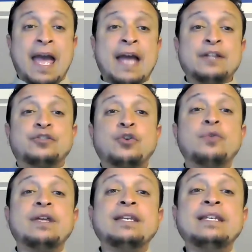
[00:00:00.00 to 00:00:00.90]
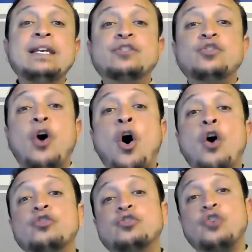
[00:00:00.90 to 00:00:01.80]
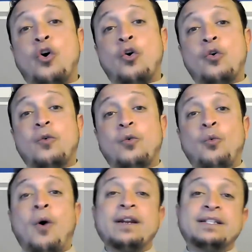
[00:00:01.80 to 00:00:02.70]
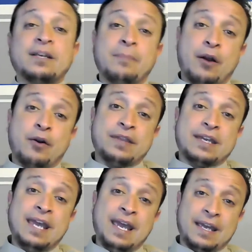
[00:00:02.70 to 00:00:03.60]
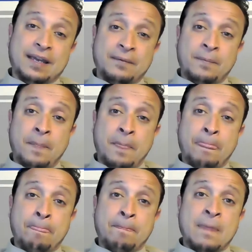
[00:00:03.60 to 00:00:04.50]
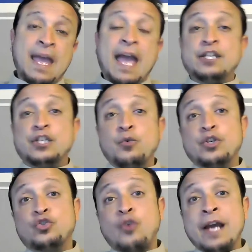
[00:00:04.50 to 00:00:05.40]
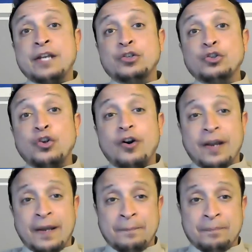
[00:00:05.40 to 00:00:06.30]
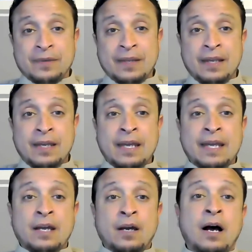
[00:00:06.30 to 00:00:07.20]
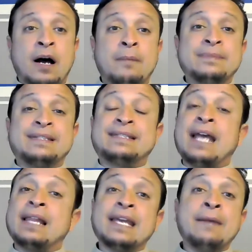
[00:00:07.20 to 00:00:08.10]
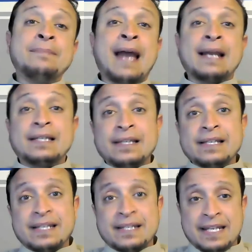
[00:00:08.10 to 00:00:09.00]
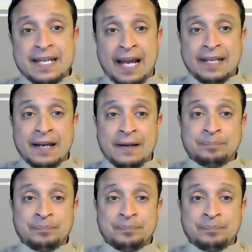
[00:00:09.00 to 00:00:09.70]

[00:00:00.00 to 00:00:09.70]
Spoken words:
And so the niece also wanted to marry the king. And she would try to lure him, telling him not to listen to Yahya.